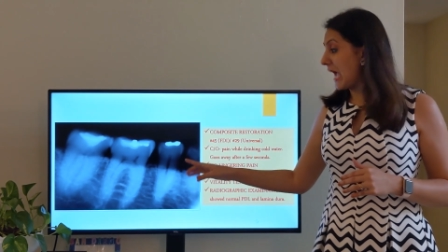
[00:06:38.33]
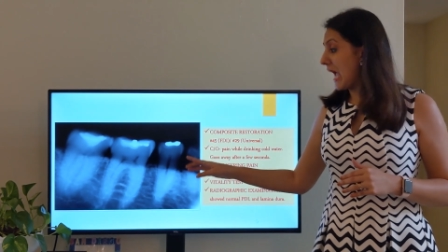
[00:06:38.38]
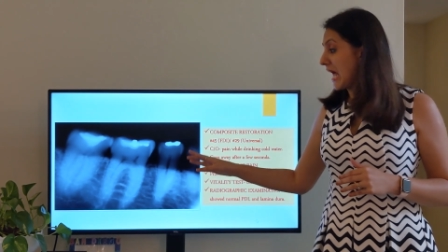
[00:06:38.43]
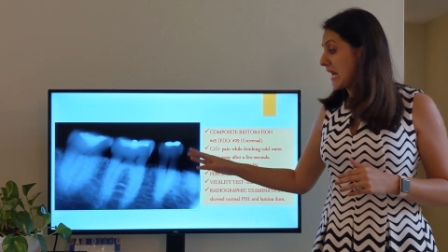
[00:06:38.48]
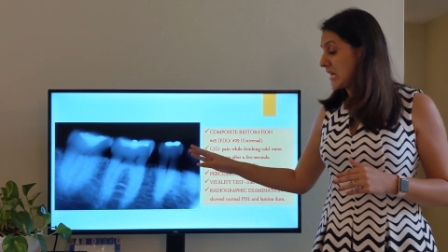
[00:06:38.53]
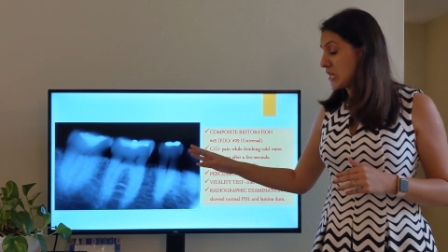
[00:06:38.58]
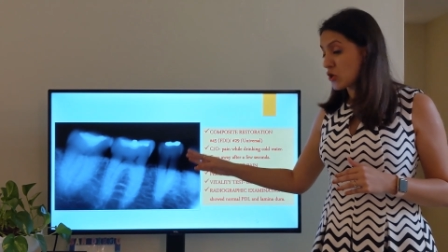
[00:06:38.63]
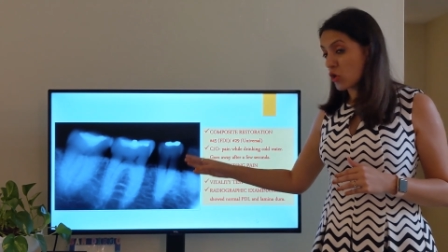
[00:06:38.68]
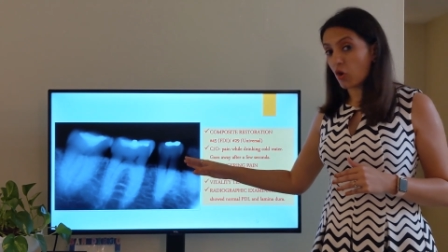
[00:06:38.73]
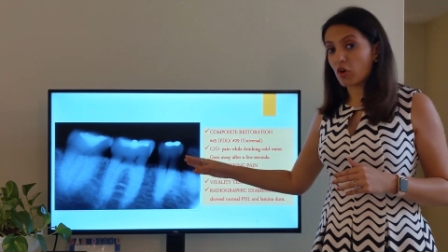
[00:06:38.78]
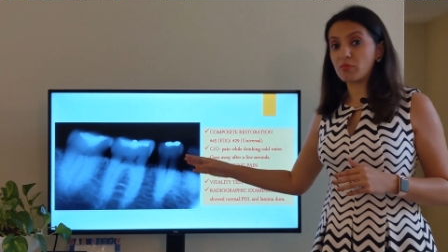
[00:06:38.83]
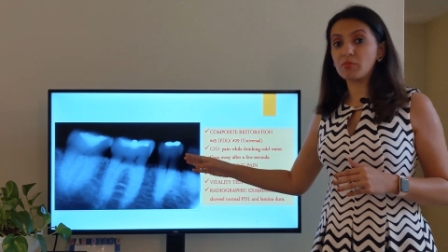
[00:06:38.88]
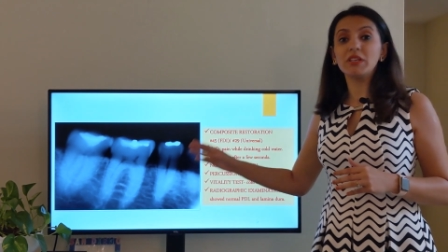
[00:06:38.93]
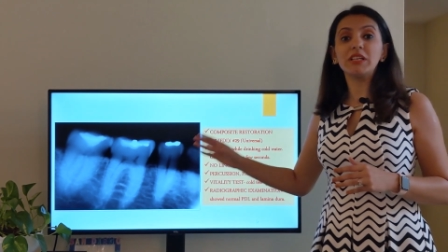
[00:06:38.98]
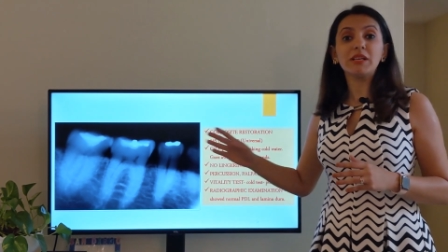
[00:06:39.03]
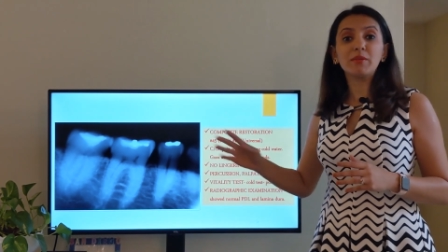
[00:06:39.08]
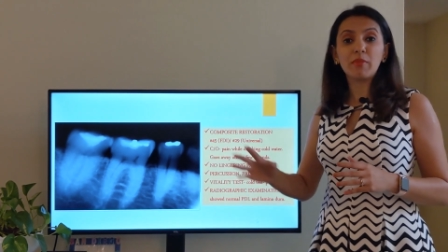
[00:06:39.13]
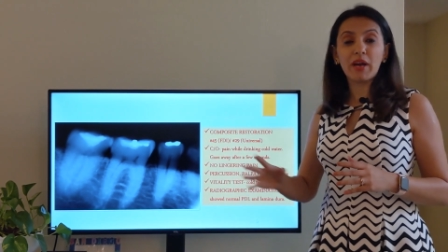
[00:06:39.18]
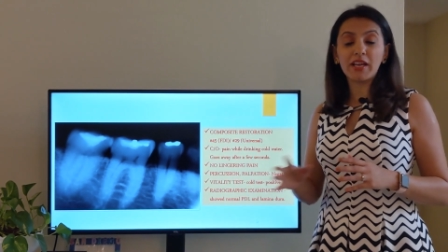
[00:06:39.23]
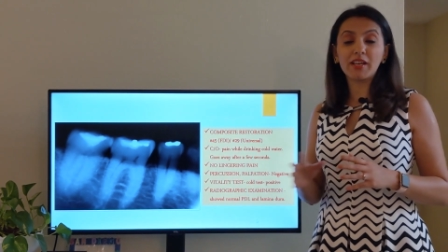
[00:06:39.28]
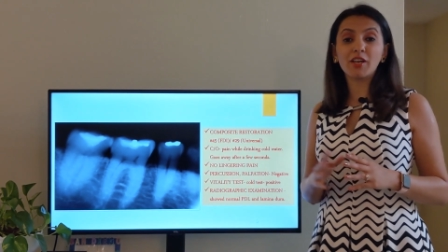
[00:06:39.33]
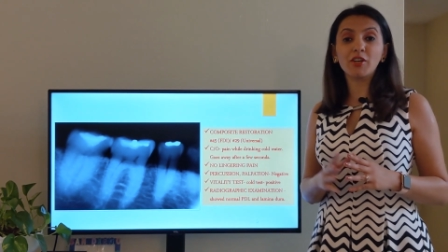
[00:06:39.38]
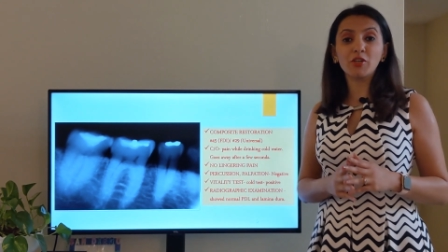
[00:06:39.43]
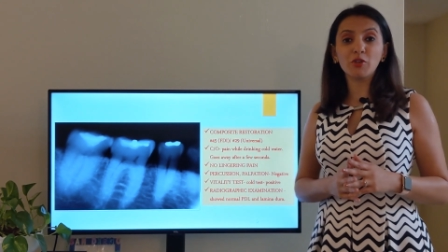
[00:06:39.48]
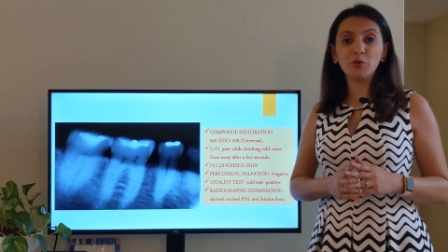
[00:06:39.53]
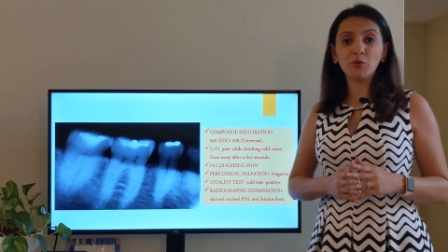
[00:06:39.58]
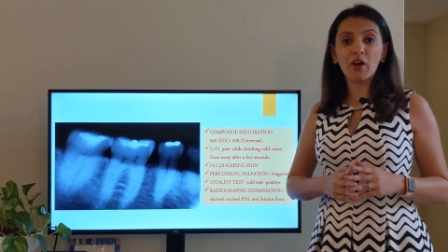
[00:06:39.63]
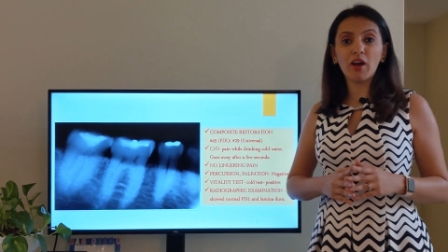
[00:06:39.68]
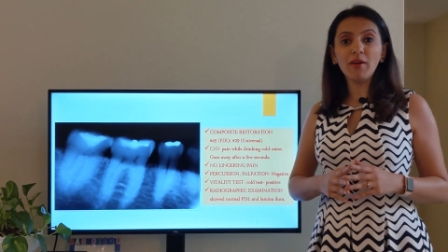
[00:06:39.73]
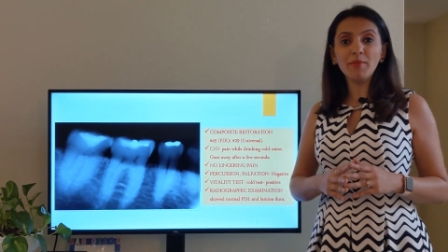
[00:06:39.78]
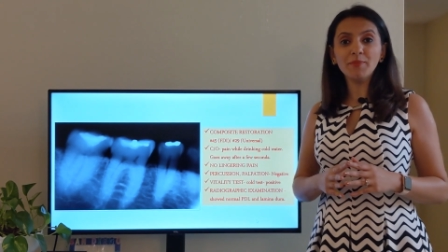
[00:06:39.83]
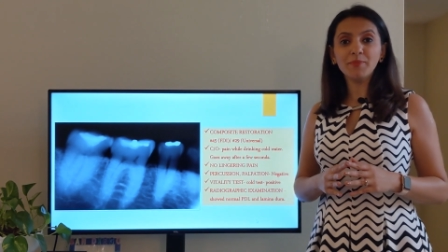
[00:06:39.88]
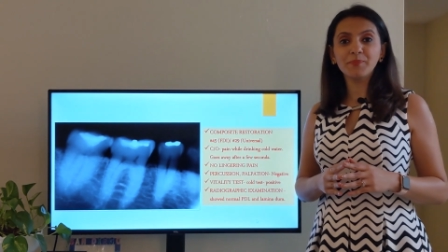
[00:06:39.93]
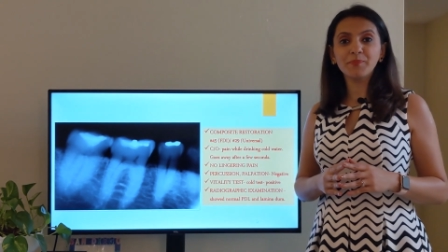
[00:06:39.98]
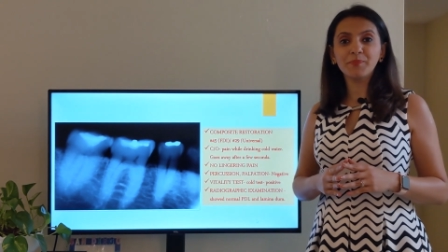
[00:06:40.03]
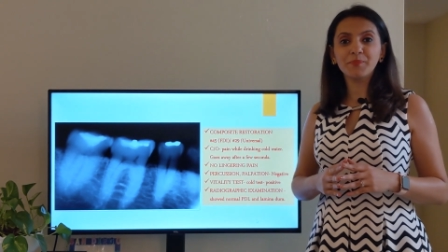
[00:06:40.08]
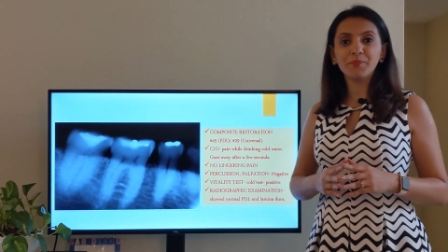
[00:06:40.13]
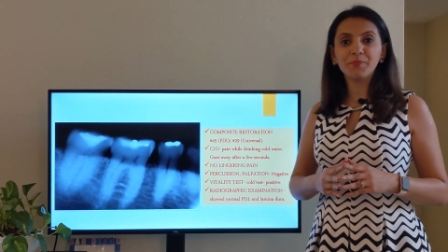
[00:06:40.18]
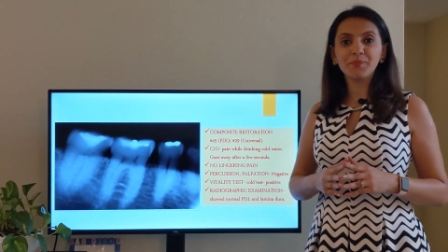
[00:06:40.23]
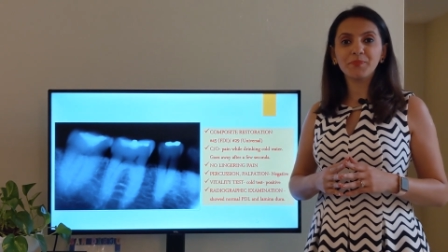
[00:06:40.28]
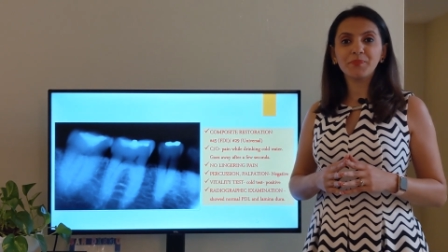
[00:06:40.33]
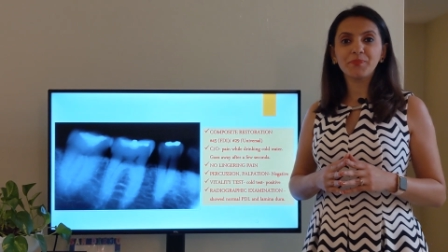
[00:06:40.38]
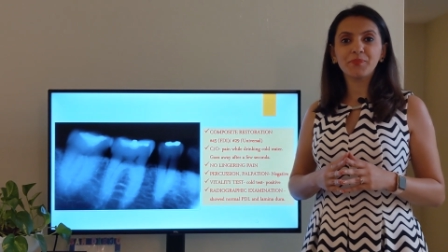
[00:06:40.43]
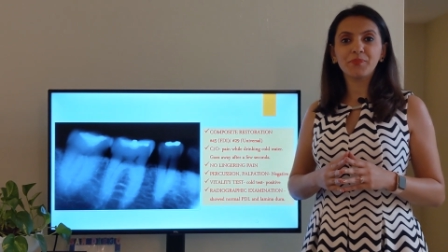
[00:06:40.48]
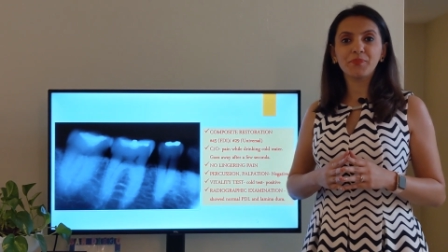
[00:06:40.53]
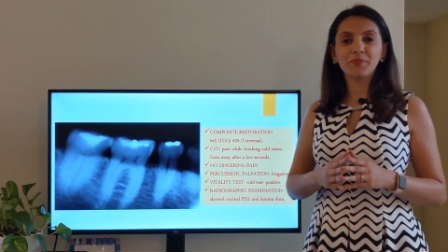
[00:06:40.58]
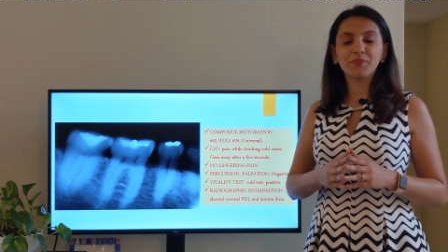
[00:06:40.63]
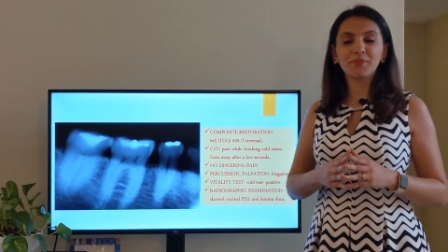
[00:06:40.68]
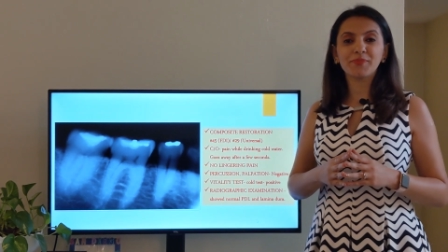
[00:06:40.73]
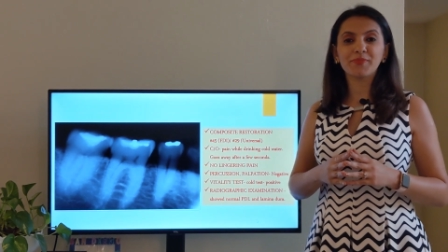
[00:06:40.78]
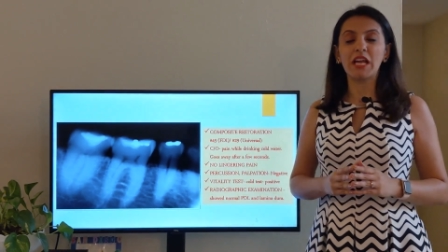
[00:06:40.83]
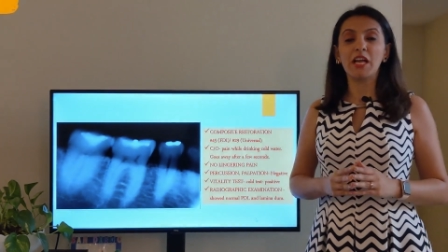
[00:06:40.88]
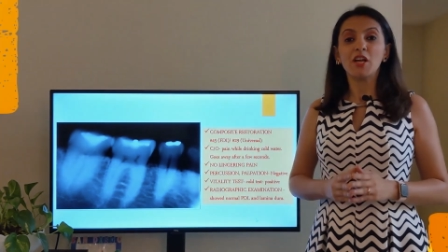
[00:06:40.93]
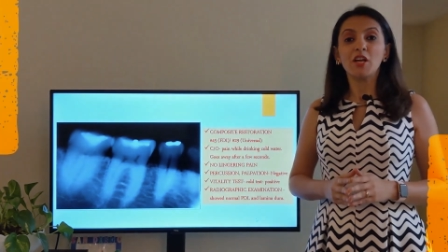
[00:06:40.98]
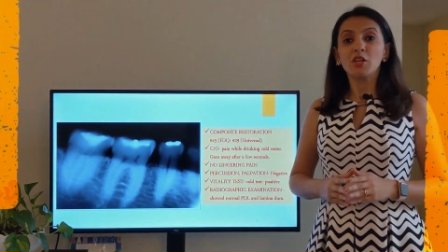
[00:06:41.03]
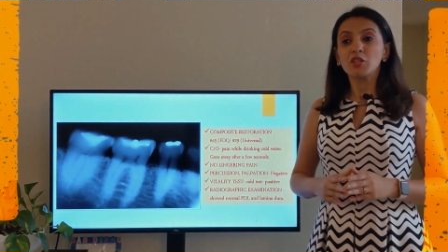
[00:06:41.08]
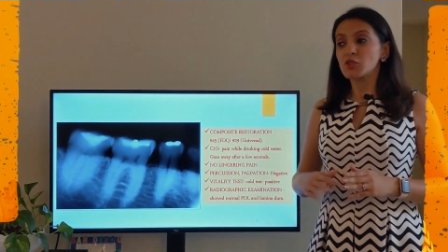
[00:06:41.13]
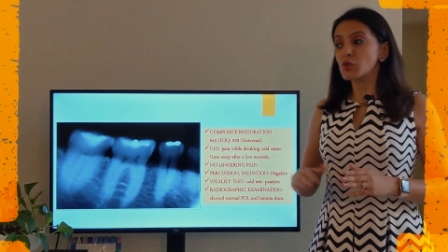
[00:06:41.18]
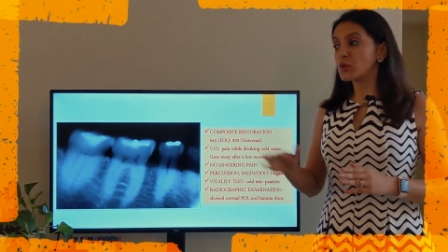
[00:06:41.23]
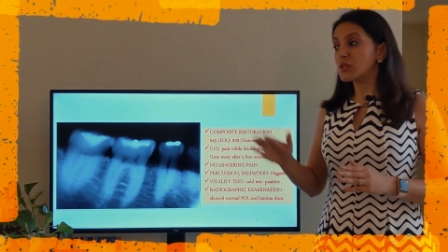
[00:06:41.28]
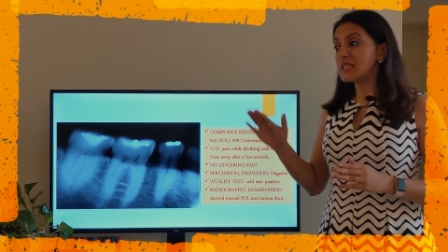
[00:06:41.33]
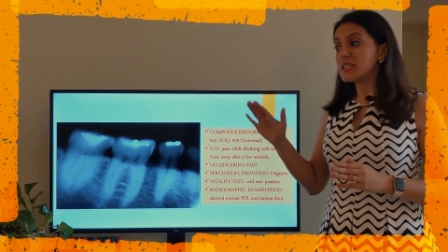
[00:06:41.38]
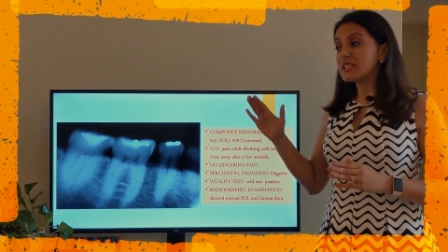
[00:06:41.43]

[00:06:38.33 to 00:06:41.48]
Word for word: and normal lamina dura? So